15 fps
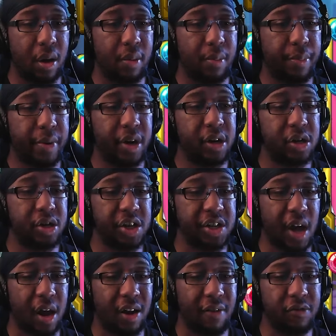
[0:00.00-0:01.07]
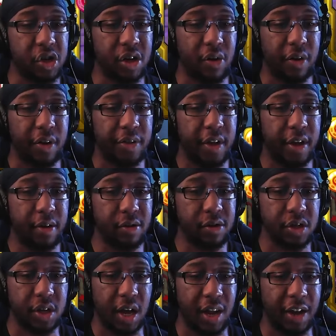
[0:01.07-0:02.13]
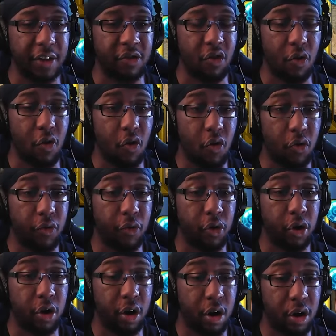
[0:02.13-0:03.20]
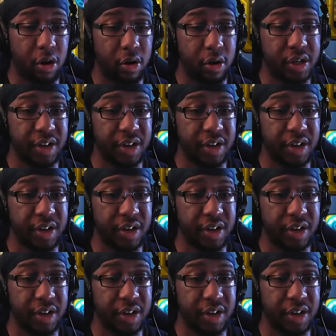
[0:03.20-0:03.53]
But just kind of generic things I like to go over for cards.